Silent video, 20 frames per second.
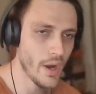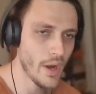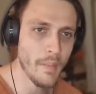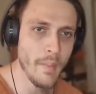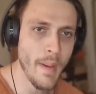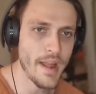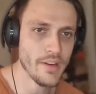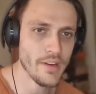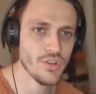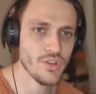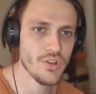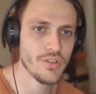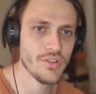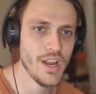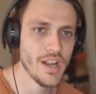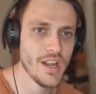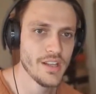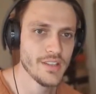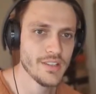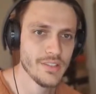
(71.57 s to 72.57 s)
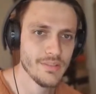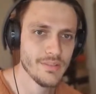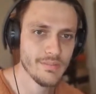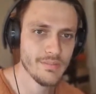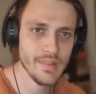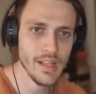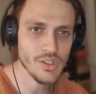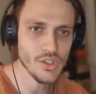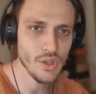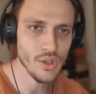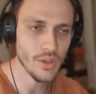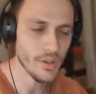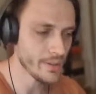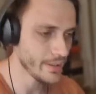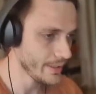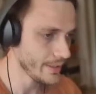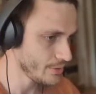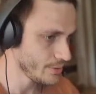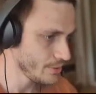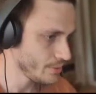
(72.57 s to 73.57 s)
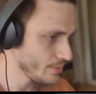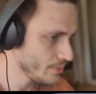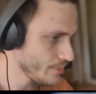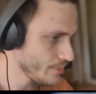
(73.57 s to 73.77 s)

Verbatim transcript: match just that's all I'm gonna do